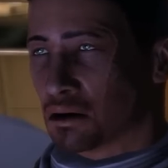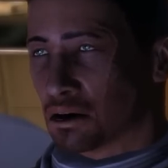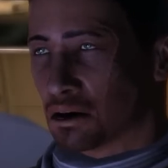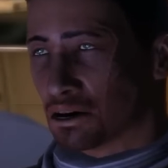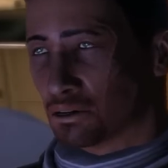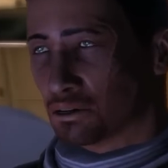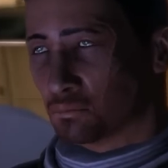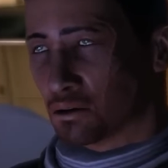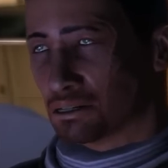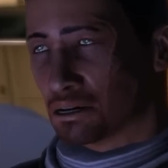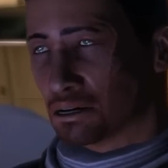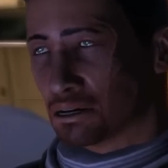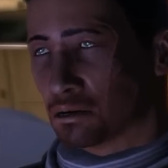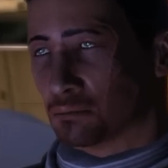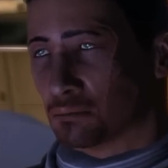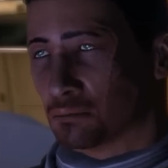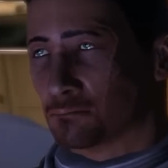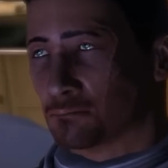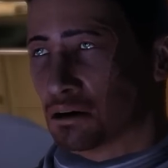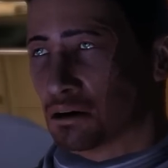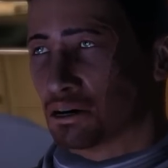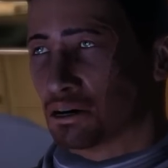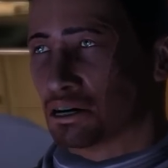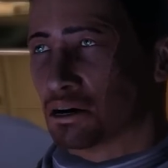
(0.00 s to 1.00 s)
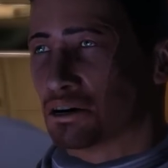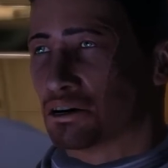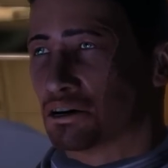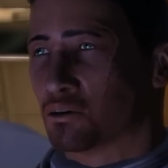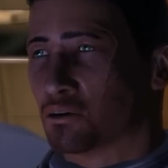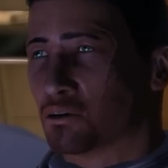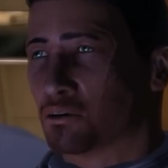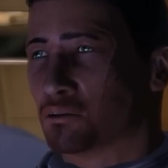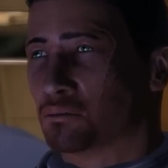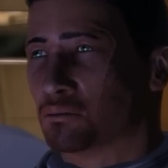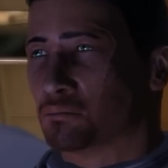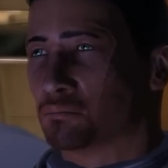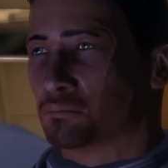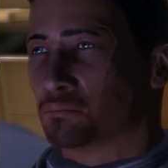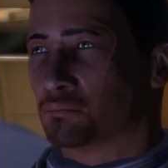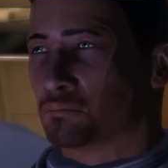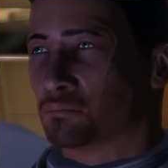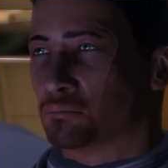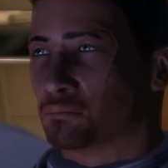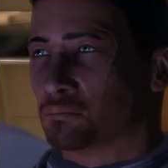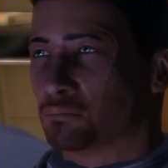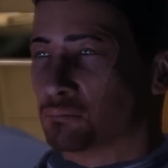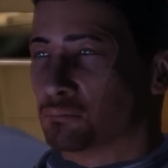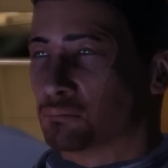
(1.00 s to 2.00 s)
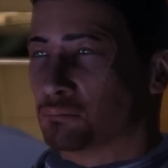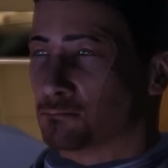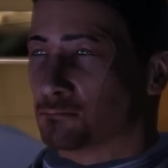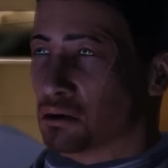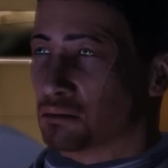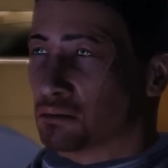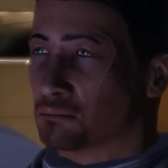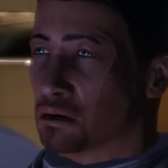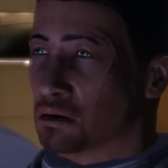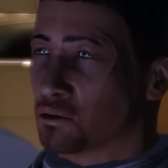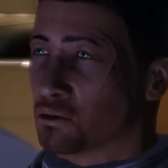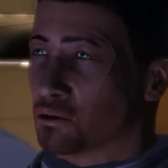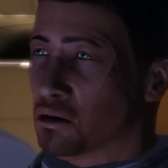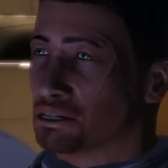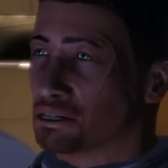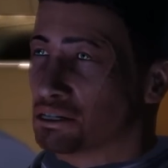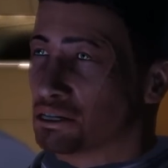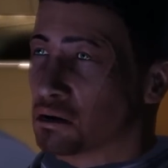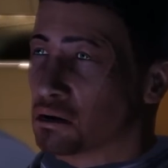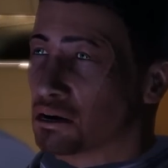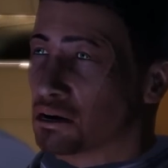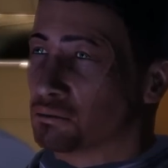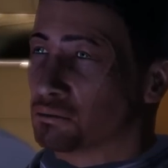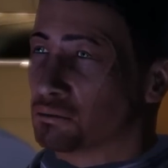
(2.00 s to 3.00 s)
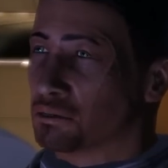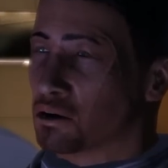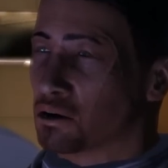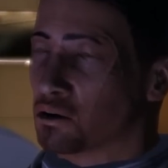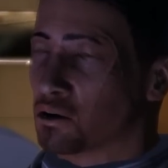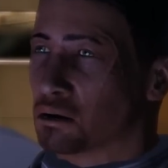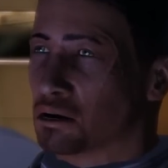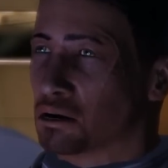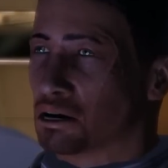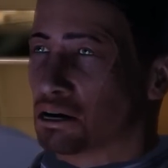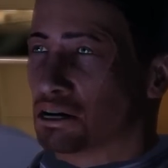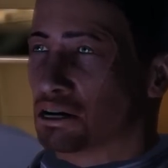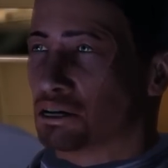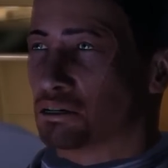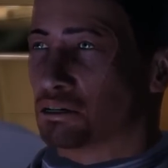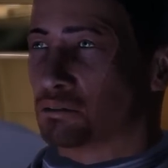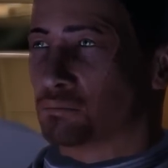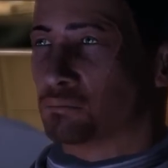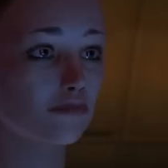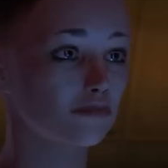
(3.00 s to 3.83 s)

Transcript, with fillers: I was on Mindoir. My parents died in the raid.